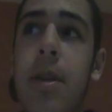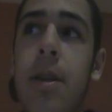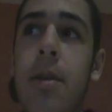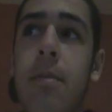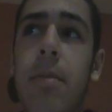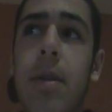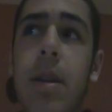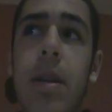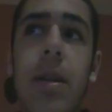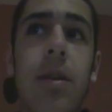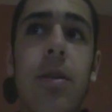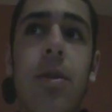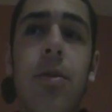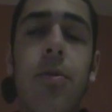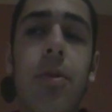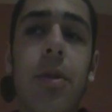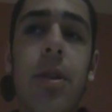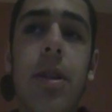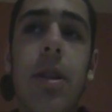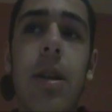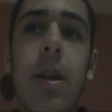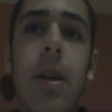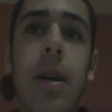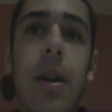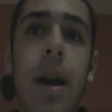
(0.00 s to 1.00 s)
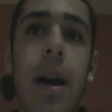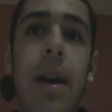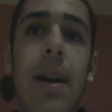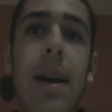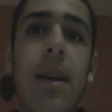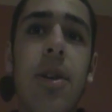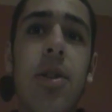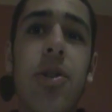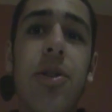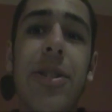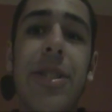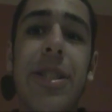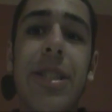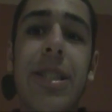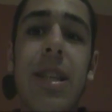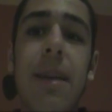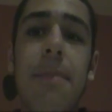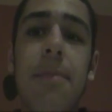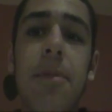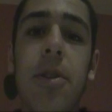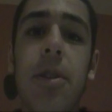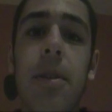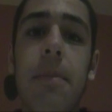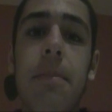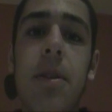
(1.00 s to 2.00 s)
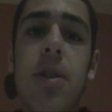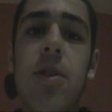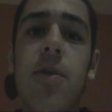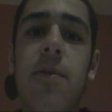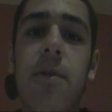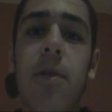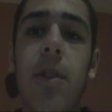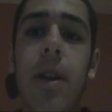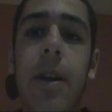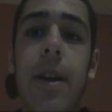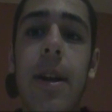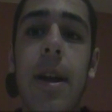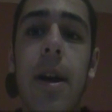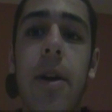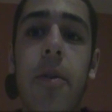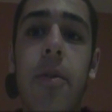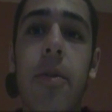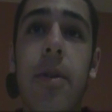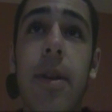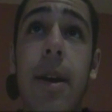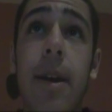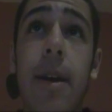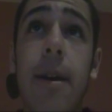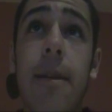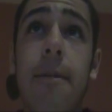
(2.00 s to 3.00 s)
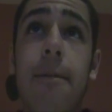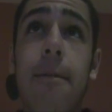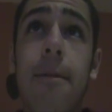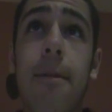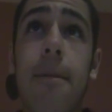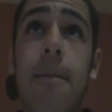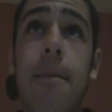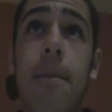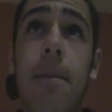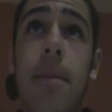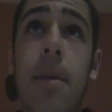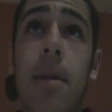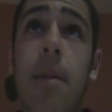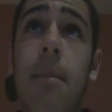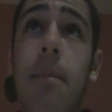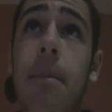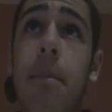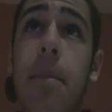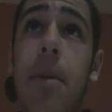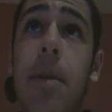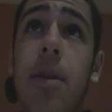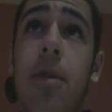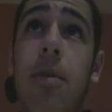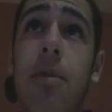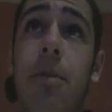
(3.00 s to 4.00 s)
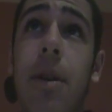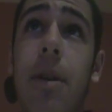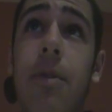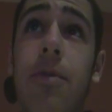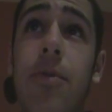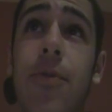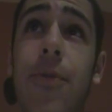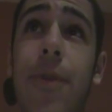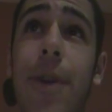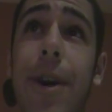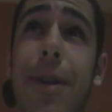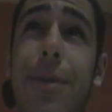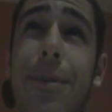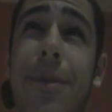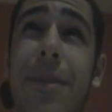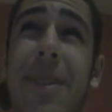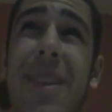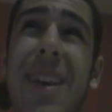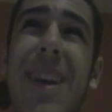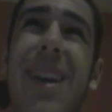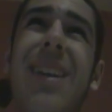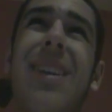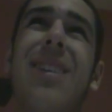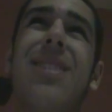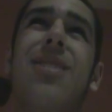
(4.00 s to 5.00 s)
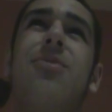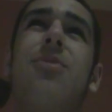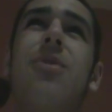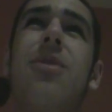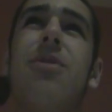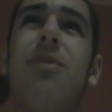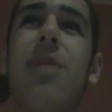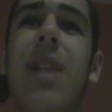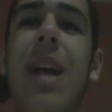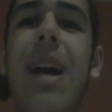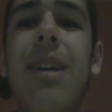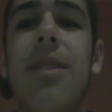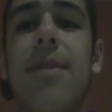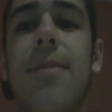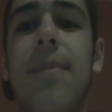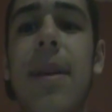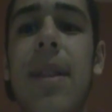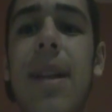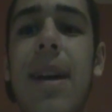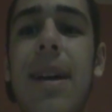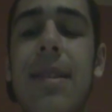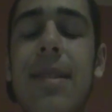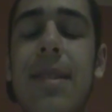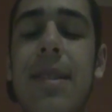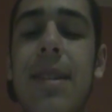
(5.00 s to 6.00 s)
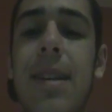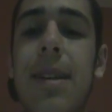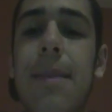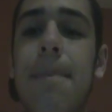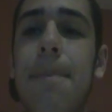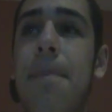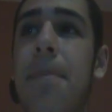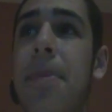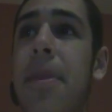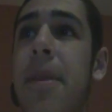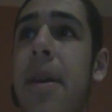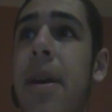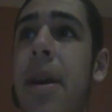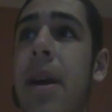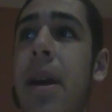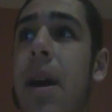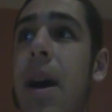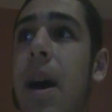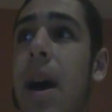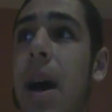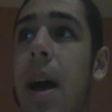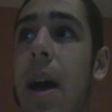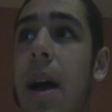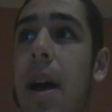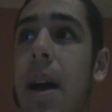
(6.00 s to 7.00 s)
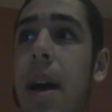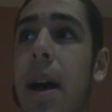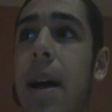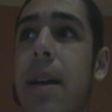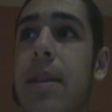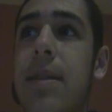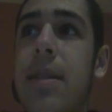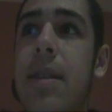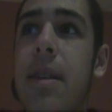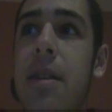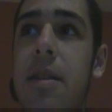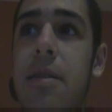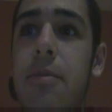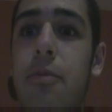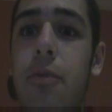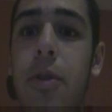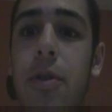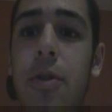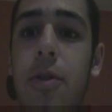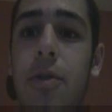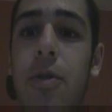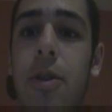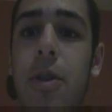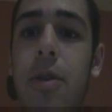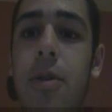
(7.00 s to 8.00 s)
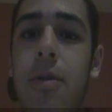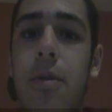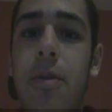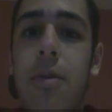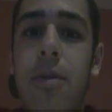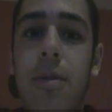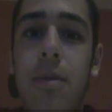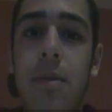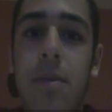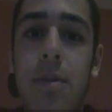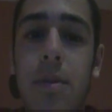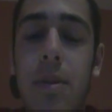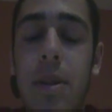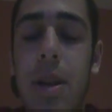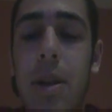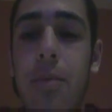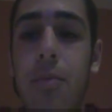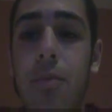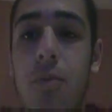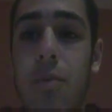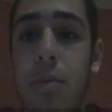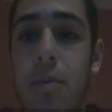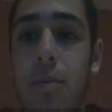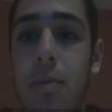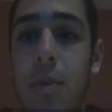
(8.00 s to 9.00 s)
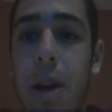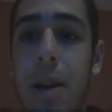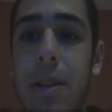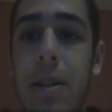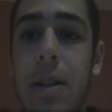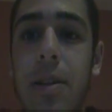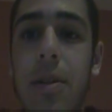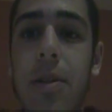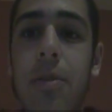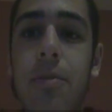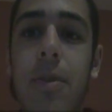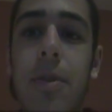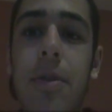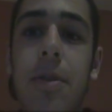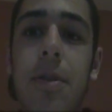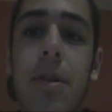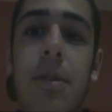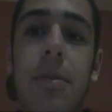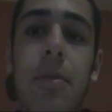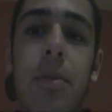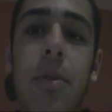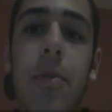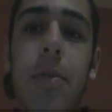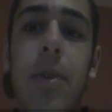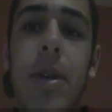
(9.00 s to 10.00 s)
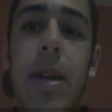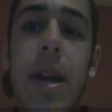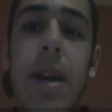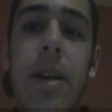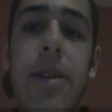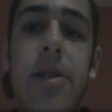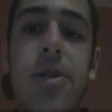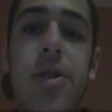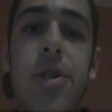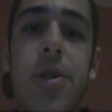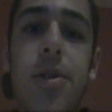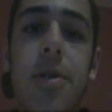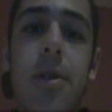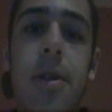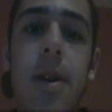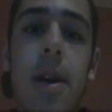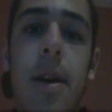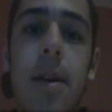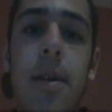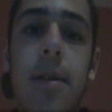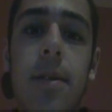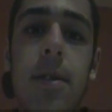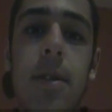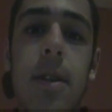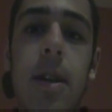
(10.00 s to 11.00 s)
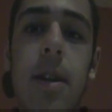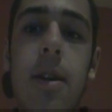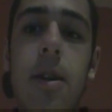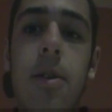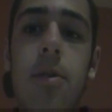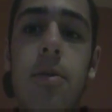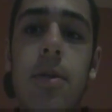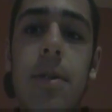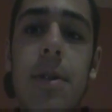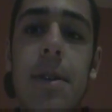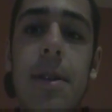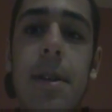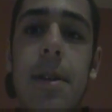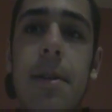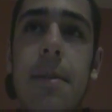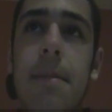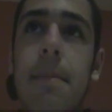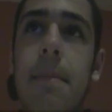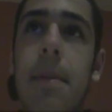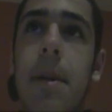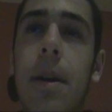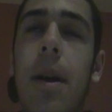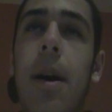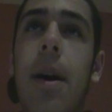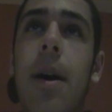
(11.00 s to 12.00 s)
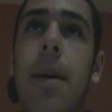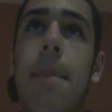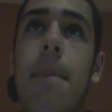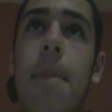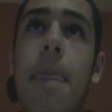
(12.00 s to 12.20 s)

thing, but I didn't do it today. I actually slept on the beach for like an hour and a half, but you know what, I was fine with that. I just want to relax my last day. I'd say whether or not, like, I'd tell you whether or not we're going to Asian or steakhouse tonight, but